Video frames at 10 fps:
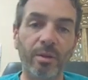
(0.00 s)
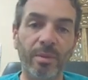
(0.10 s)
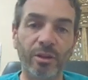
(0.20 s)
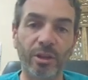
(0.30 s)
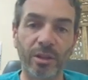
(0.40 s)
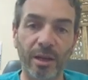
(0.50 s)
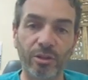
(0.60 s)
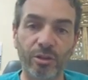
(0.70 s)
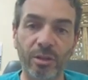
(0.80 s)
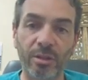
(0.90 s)
with magic
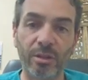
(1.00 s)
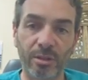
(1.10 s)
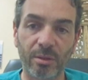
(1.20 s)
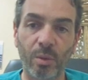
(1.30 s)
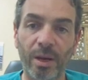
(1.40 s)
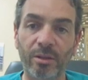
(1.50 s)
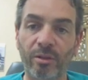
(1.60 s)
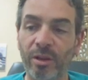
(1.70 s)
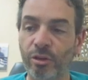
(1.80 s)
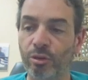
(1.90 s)
touch. This is quite
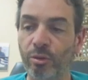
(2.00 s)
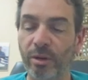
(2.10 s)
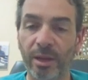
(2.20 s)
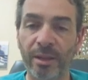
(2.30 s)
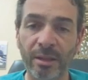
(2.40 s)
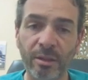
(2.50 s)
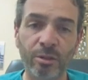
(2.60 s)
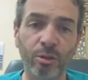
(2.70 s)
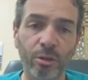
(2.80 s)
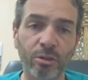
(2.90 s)
reassuring. And it
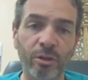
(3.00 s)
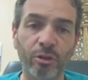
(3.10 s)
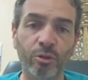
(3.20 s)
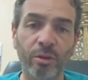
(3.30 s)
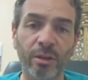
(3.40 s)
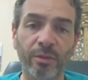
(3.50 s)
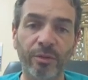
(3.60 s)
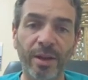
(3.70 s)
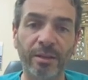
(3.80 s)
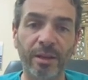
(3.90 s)
is also reassuring the
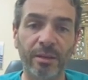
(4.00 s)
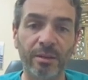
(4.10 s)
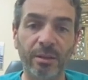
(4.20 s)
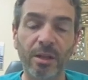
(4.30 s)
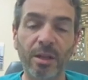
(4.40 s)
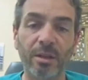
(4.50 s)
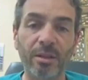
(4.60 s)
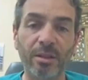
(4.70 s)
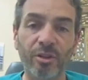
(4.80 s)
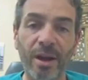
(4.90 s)
fact that
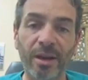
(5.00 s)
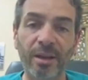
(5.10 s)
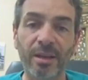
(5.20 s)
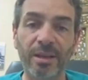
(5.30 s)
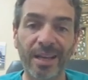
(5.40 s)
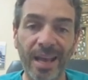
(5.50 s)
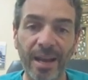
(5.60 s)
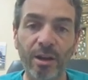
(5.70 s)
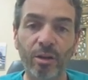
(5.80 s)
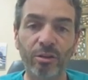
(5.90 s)
this drug, it
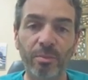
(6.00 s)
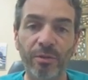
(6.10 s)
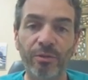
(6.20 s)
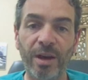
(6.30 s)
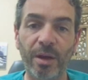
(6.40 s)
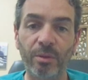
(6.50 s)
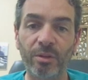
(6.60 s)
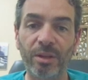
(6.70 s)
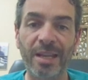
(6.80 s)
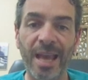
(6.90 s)
cannot be
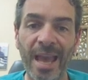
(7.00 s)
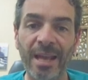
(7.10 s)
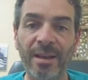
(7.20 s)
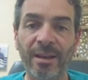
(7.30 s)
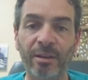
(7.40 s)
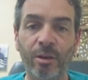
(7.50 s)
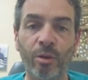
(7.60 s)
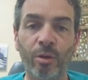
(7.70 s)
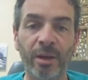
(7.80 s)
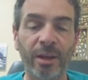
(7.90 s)
found in any
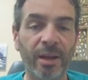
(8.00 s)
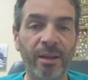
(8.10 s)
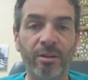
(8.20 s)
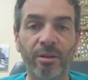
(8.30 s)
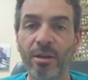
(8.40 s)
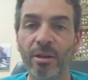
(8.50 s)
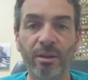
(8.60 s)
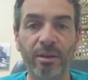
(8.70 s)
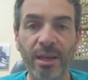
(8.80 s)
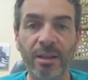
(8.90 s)
other organ, either
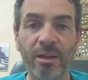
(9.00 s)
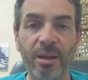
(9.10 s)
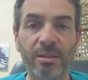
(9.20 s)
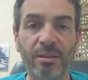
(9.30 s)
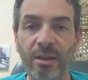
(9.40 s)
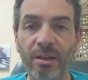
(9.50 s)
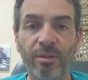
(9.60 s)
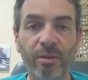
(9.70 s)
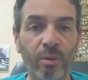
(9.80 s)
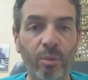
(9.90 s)
kidneys,
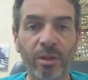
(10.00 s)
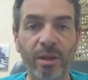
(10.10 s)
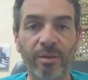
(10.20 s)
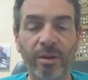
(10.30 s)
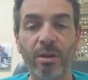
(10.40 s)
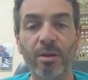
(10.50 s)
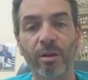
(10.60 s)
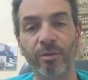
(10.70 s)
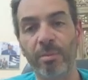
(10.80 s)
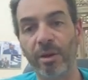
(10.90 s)
liver, or whatever
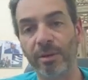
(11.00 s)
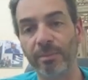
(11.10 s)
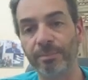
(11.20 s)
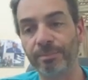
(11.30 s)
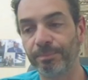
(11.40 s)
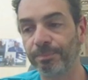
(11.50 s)
of the body.